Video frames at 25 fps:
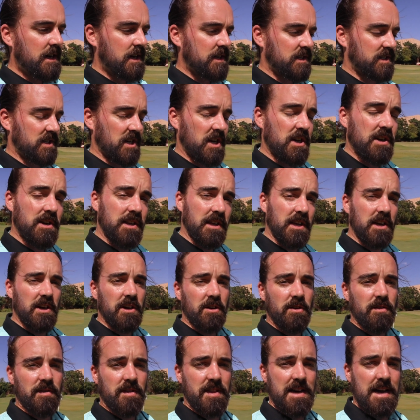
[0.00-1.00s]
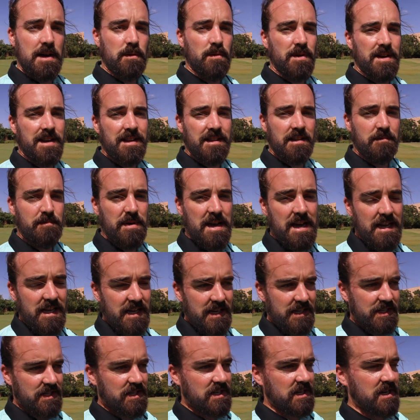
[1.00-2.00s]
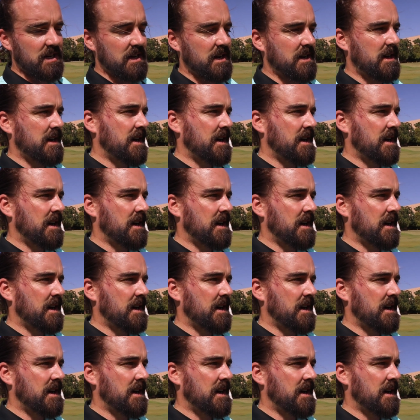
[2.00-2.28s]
certainly include that one in the package.